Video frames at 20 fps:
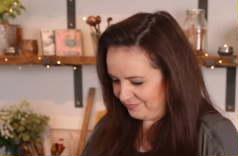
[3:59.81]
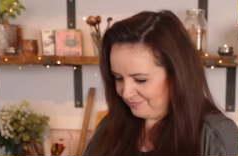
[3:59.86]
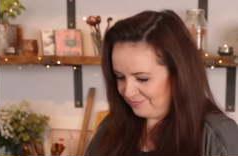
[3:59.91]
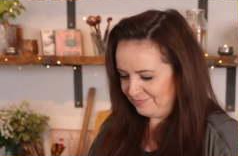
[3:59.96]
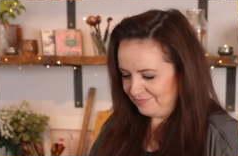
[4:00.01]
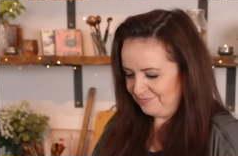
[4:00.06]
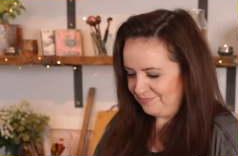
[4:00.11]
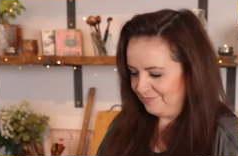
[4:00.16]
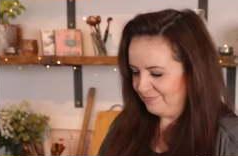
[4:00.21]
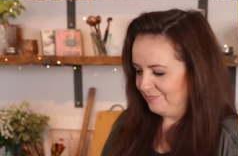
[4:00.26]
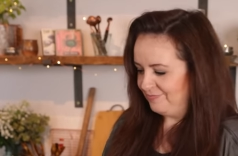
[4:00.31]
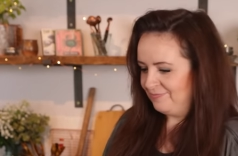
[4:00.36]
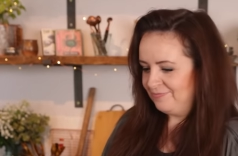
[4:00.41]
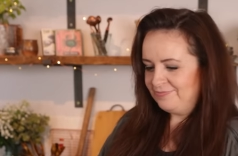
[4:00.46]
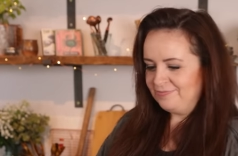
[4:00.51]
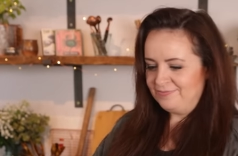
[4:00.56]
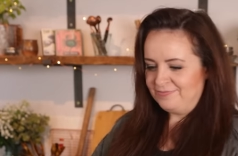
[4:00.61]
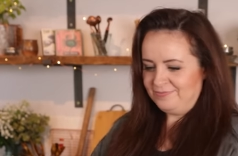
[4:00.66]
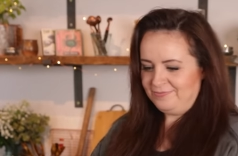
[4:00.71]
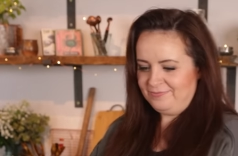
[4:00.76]

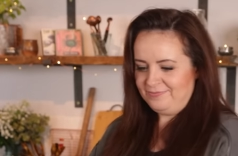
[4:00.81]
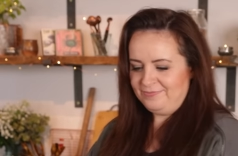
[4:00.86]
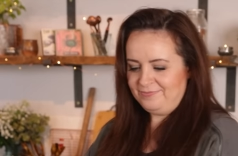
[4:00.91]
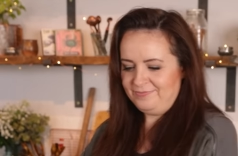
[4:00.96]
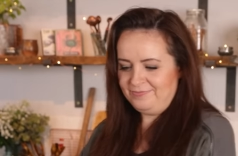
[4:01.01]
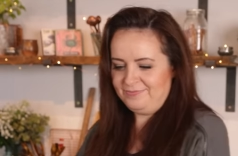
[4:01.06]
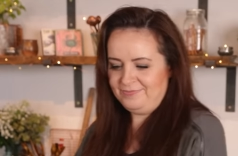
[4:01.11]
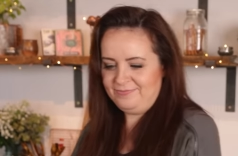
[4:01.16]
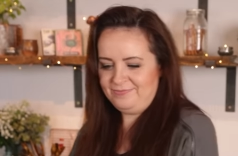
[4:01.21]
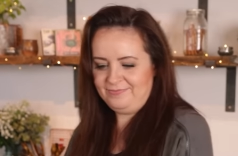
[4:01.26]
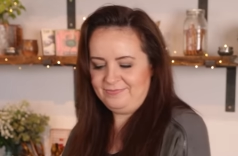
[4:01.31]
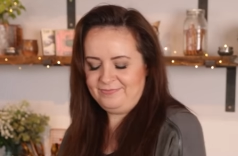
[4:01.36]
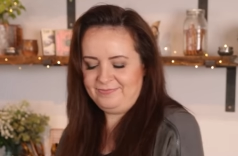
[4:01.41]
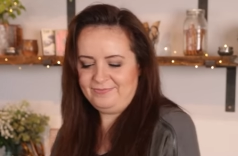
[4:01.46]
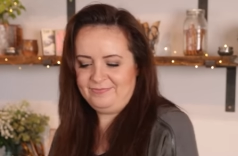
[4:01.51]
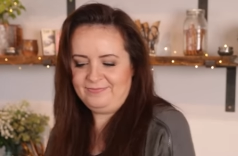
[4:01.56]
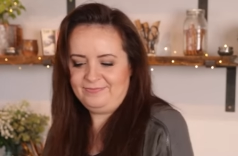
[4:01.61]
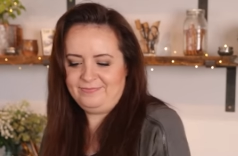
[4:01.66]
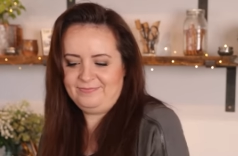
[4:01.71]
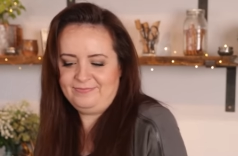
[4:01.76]

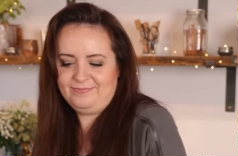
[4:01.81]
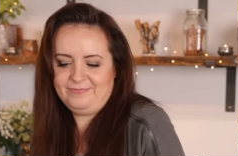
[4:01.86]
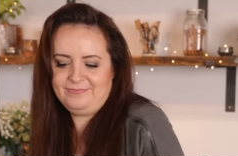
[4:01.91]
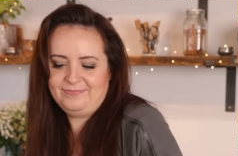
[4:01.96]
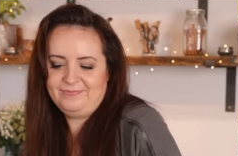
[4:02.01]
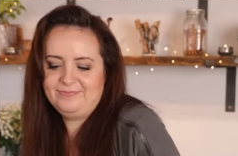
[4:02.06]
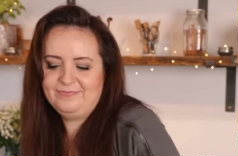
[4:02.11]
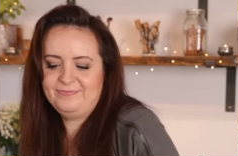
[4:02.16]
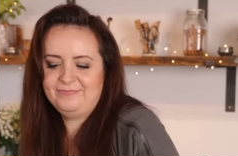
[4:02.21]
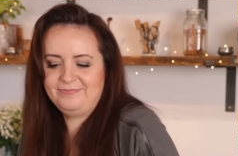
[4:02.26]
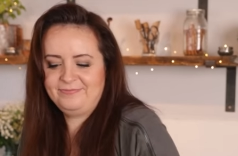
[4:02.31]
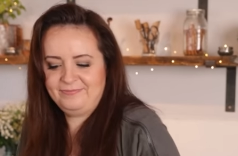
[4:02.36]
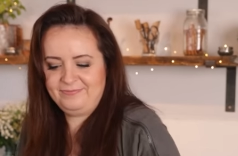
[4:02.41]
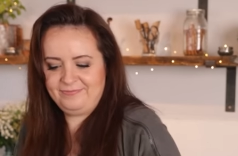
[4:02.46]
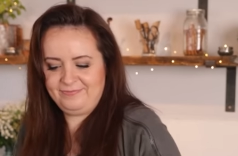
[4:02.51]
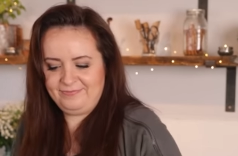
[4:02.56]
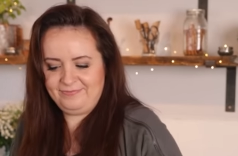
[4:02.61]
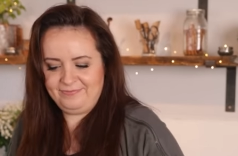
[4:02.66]
No one is speaking in this clip.